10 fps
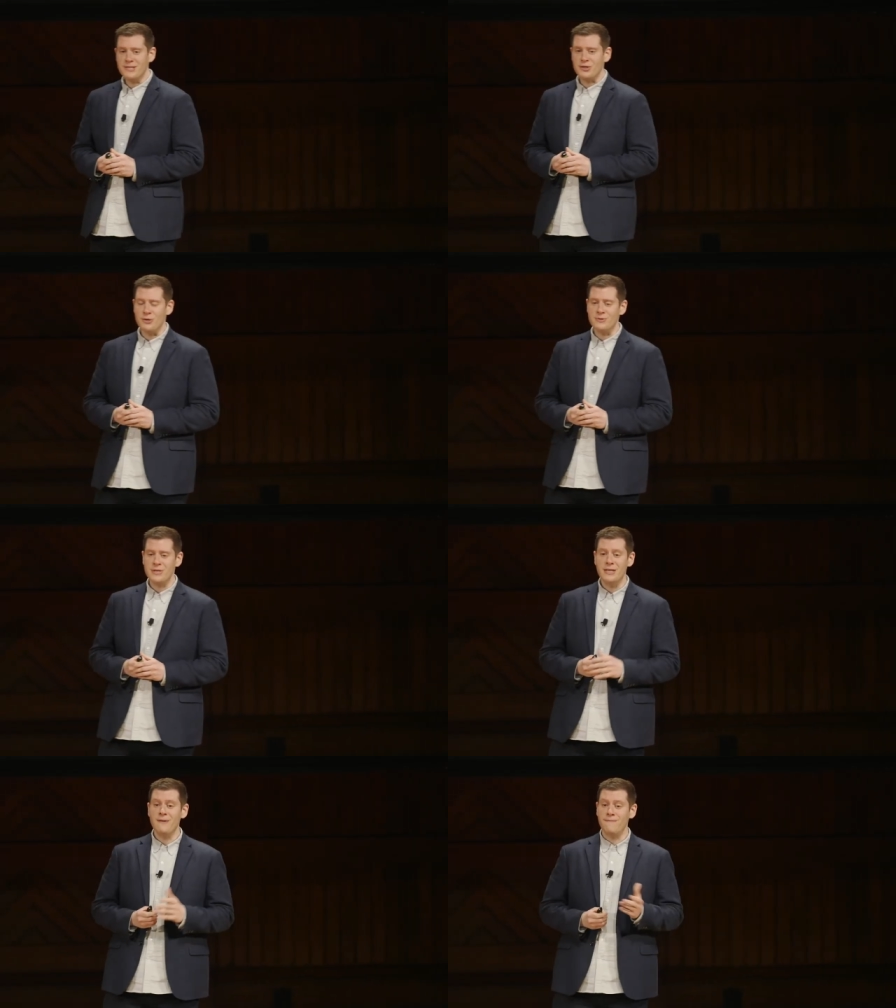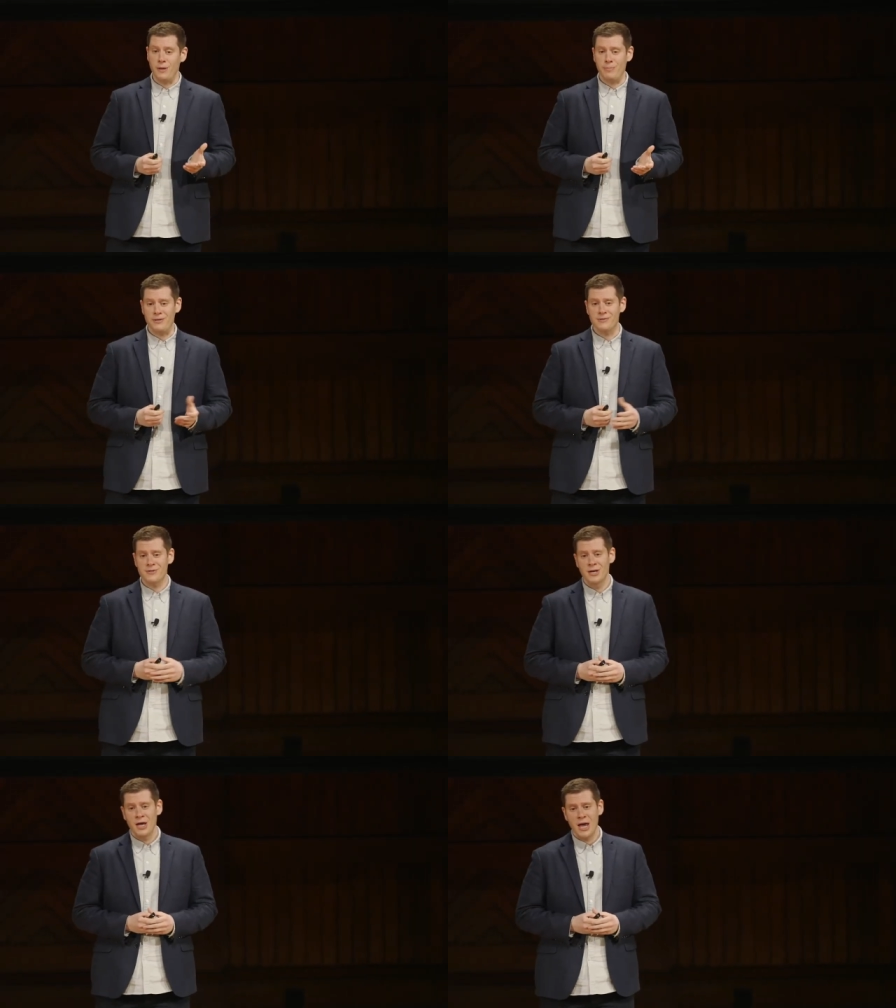these issues in the
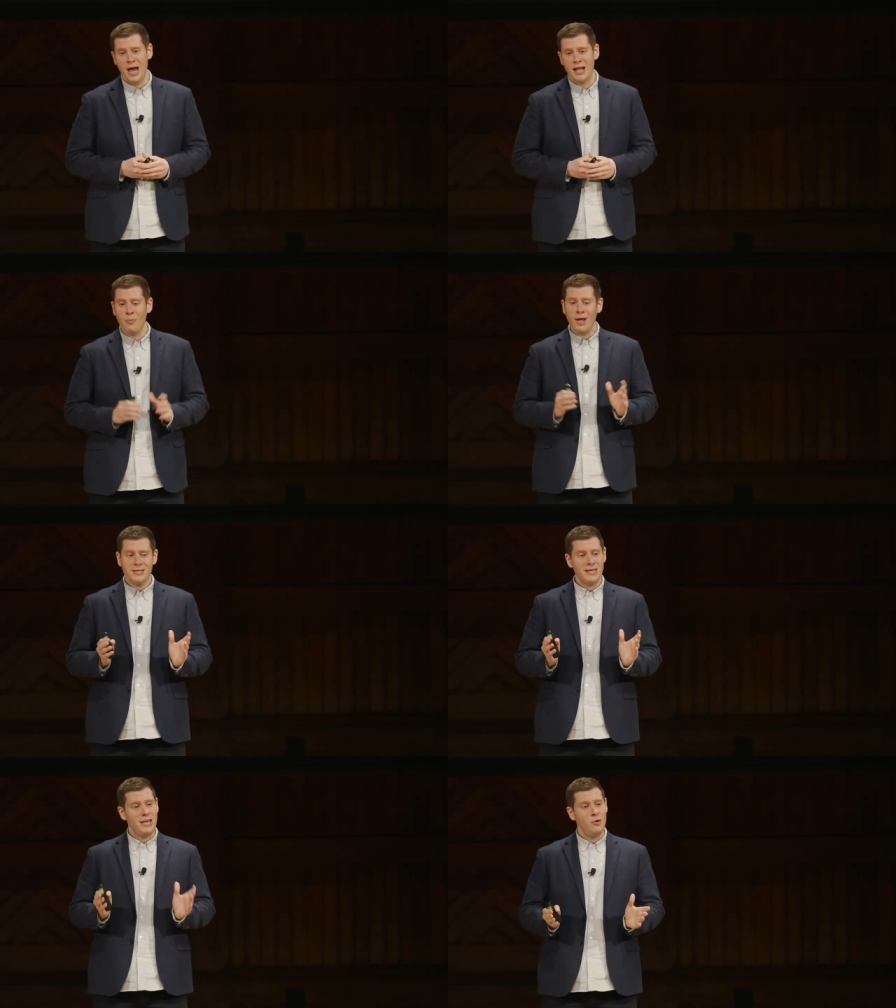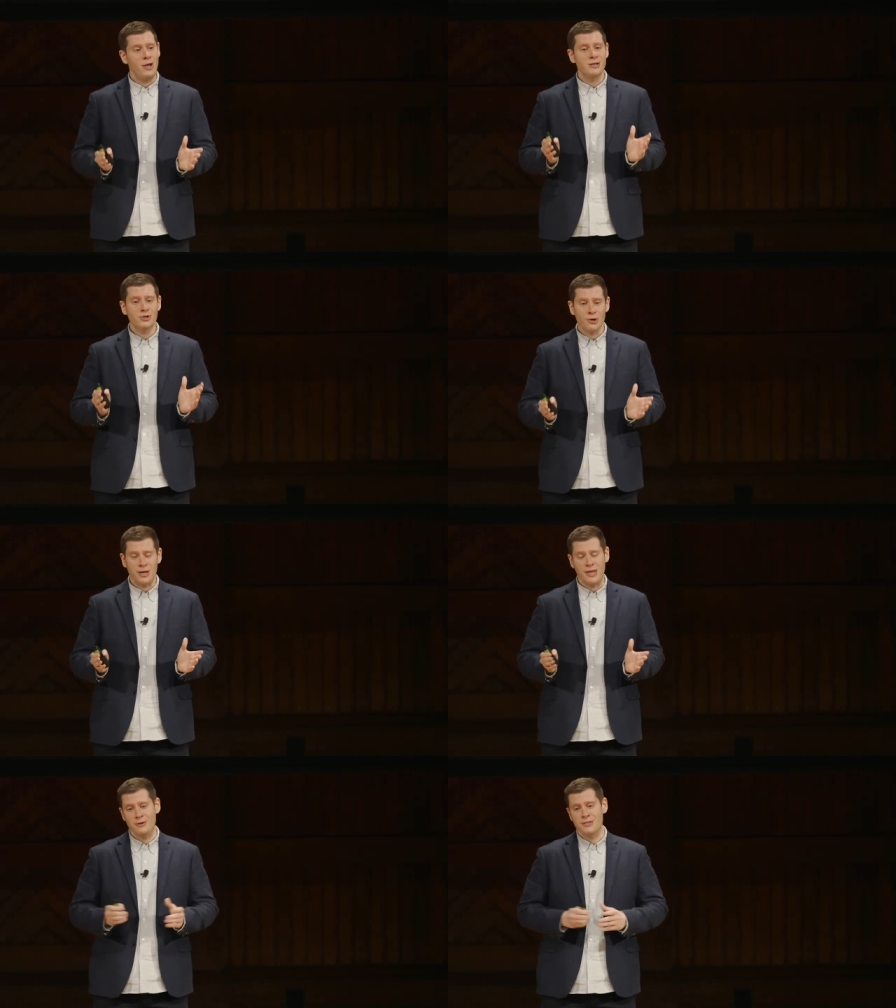Philippines, and I want to take you on a
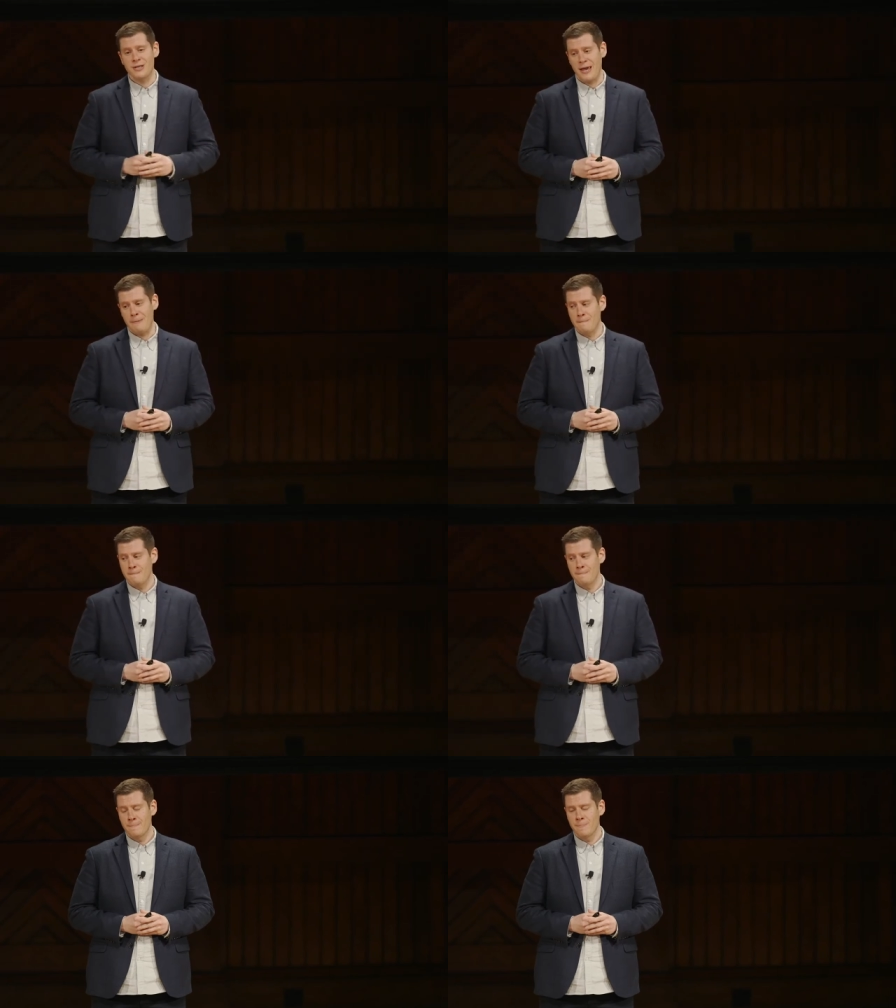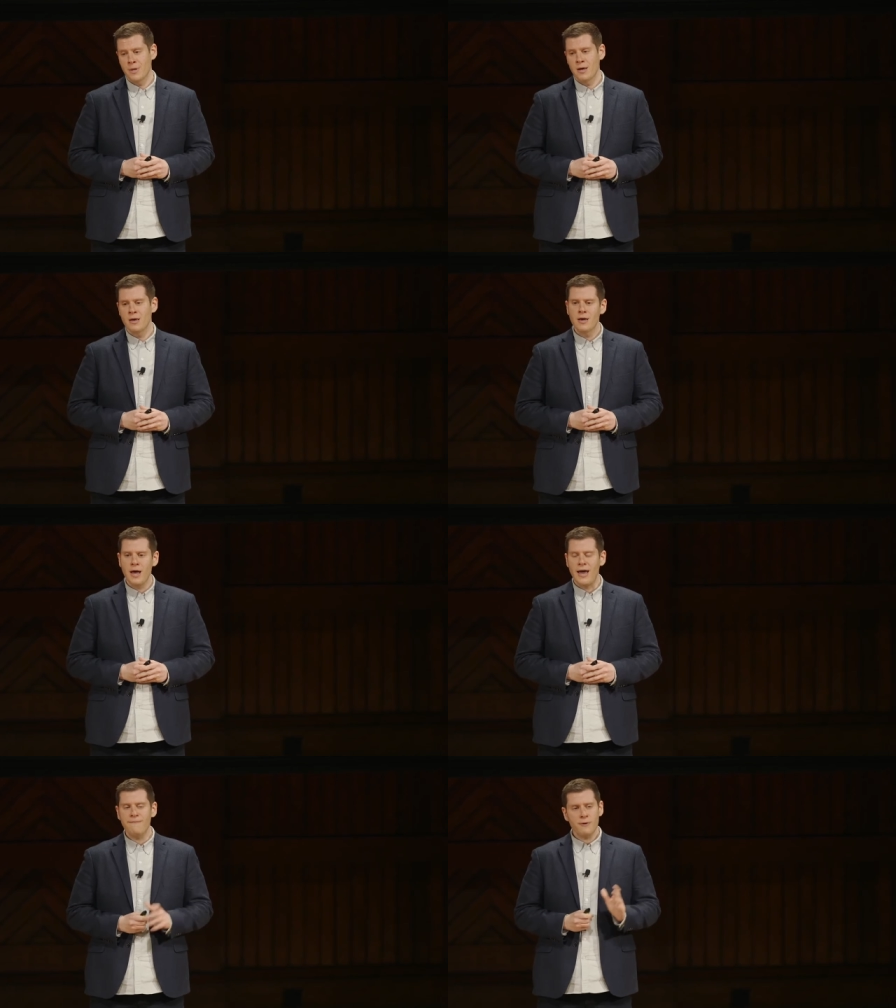journey there today.
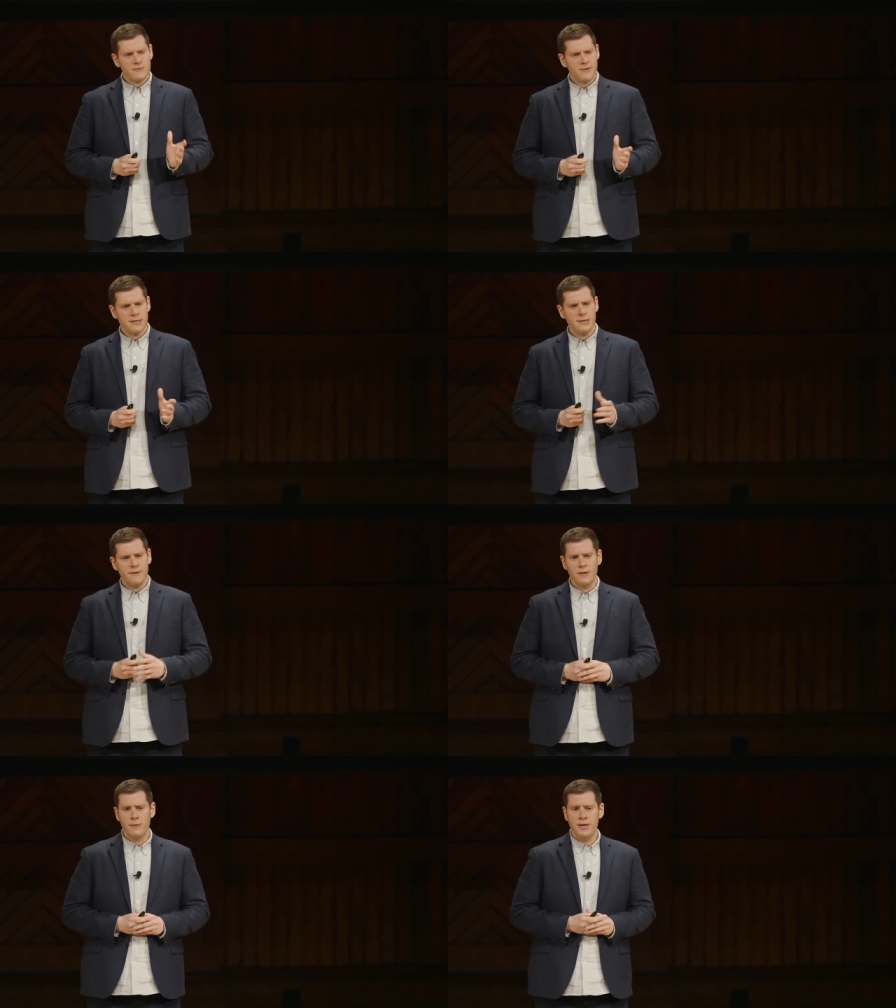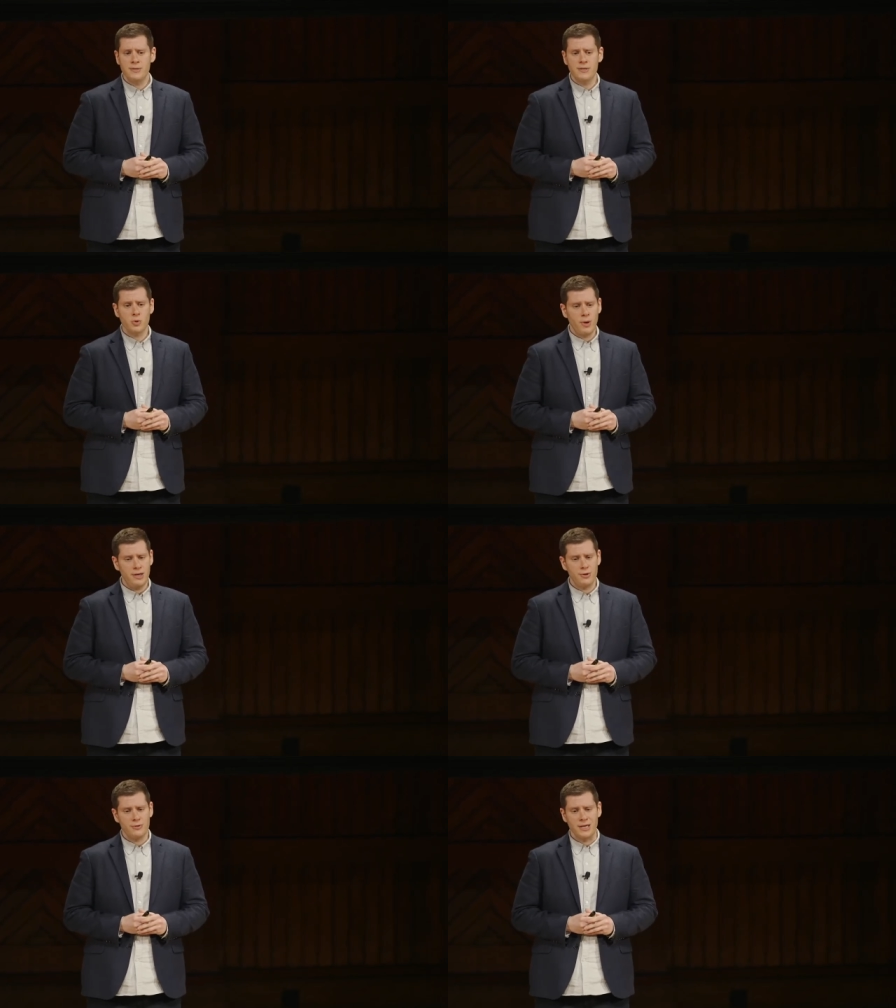I first visited the Philippines in
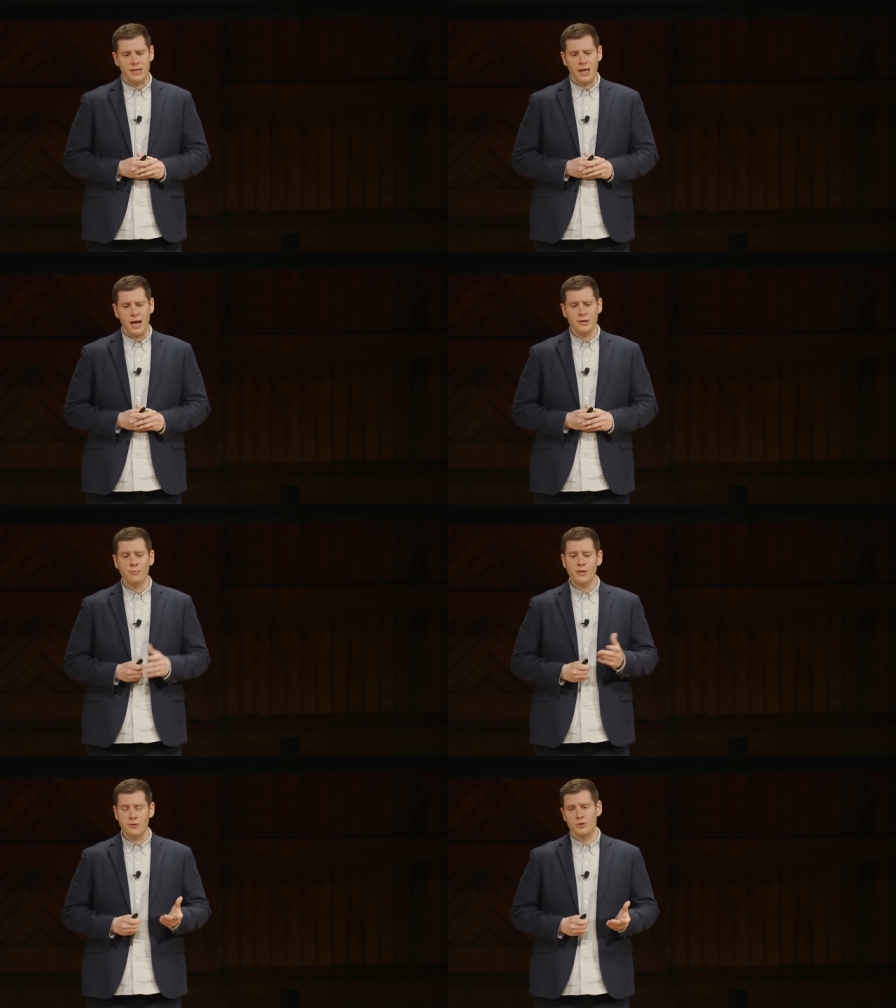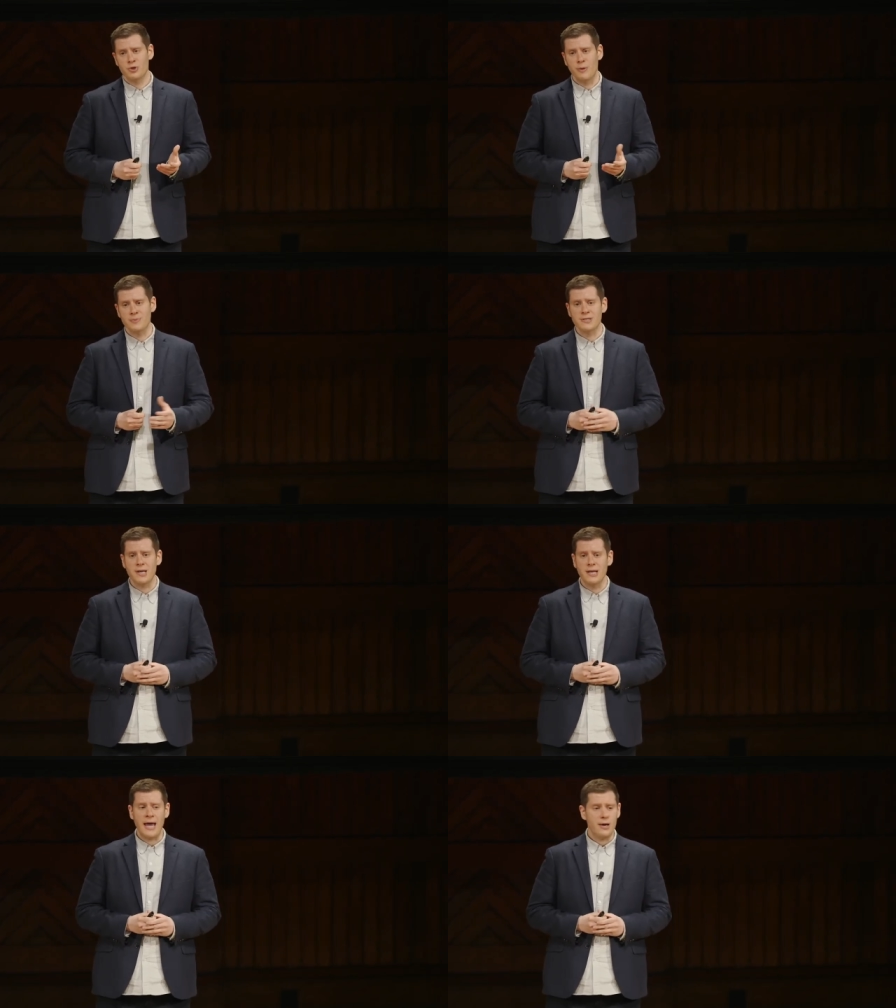2013 on a research trip to
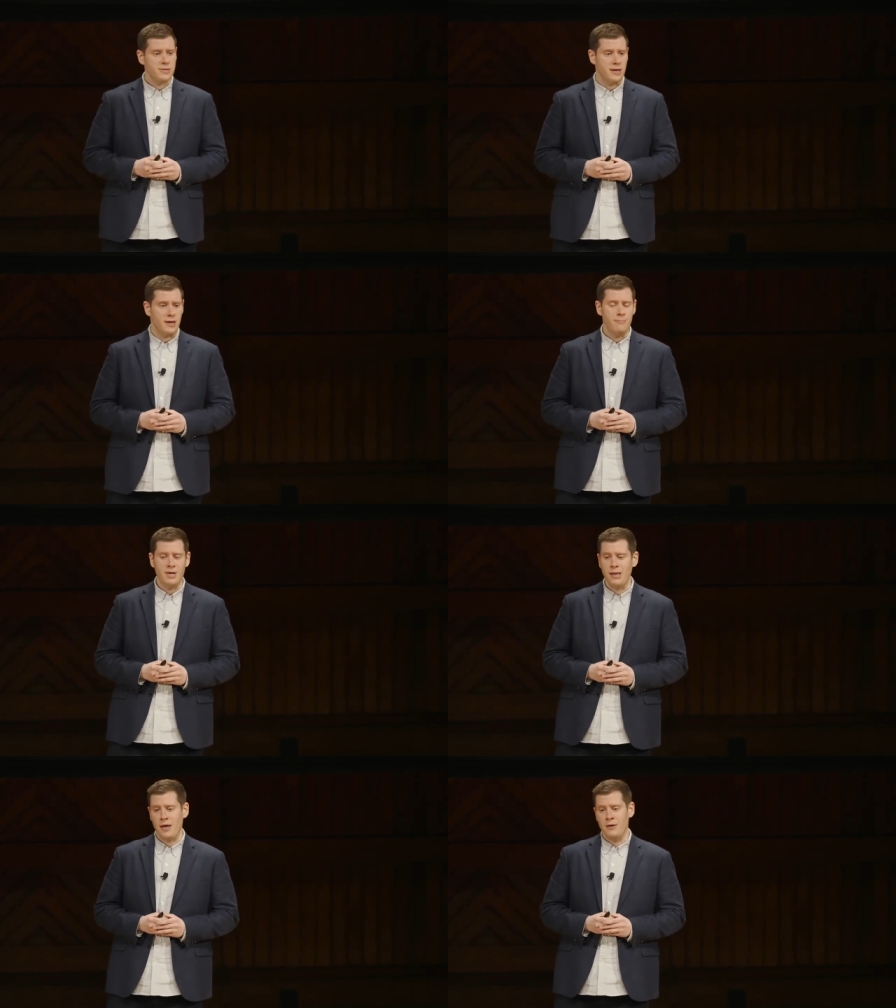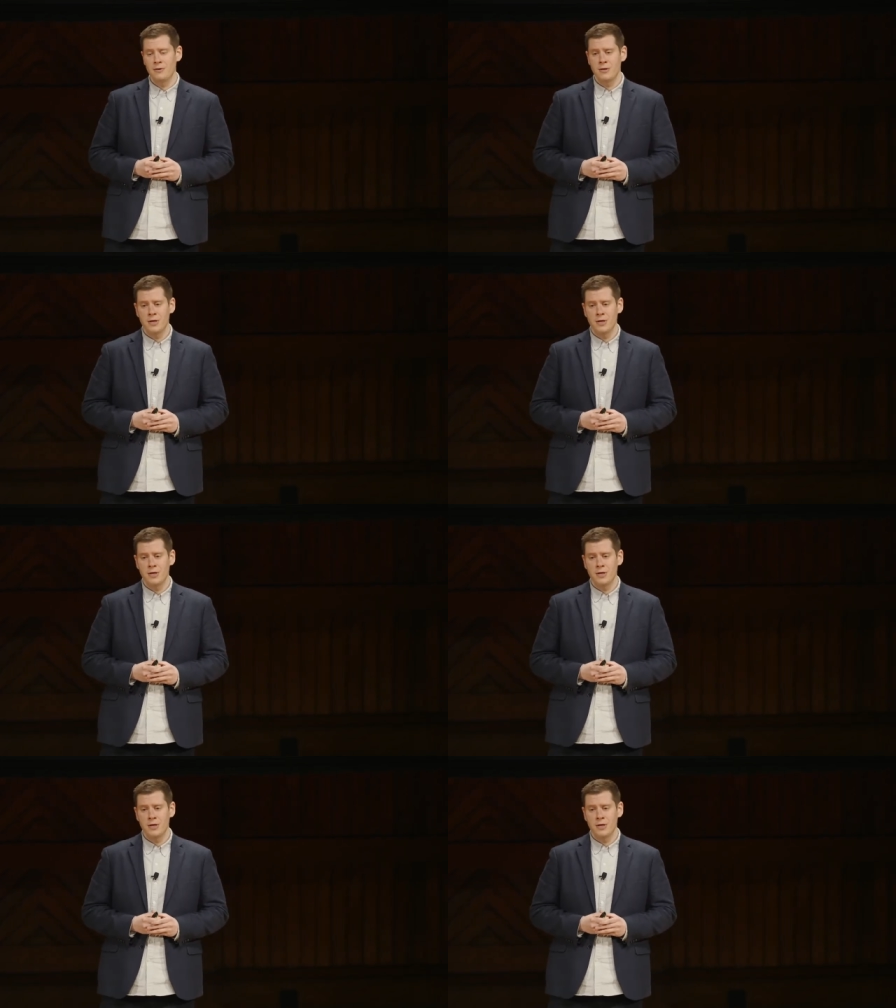study housing in Manila.